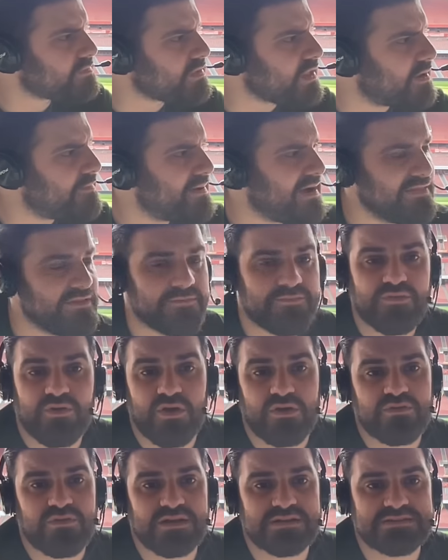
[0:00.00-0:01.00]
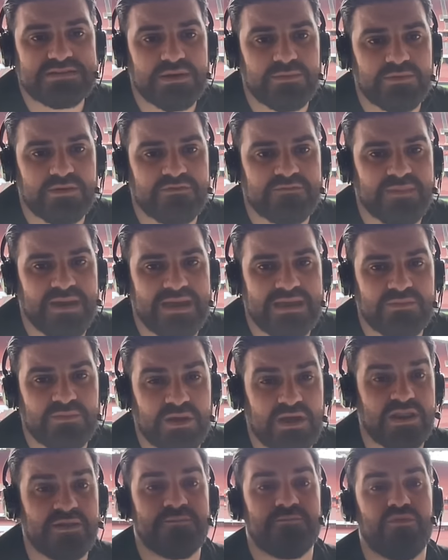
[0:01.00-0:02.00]
the progress that we've made.
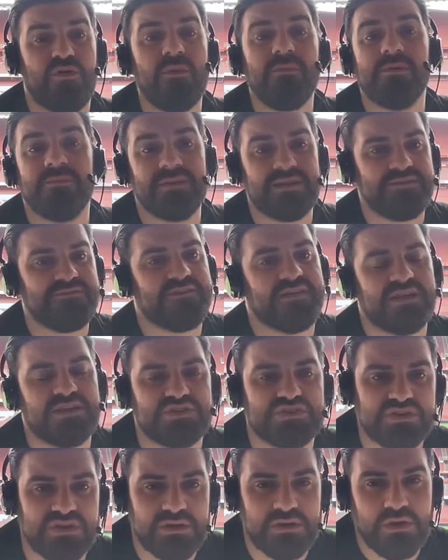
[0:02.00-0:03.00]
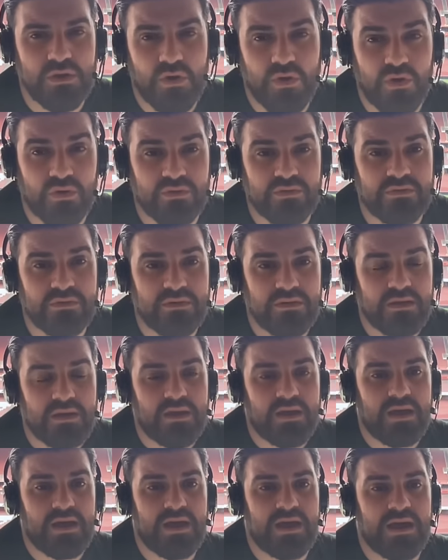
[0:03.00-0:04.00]
We're going to probably finish on
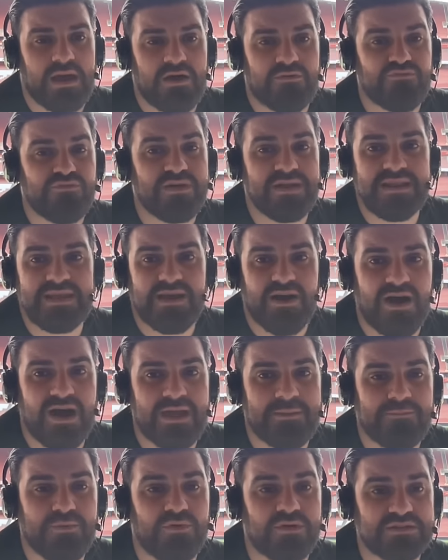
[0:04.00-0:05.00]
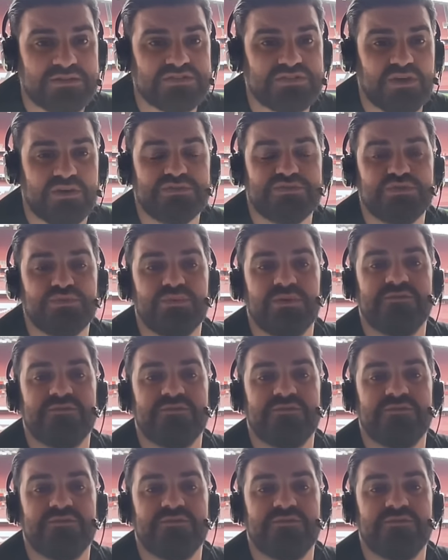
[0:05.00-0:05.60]
a really high points total.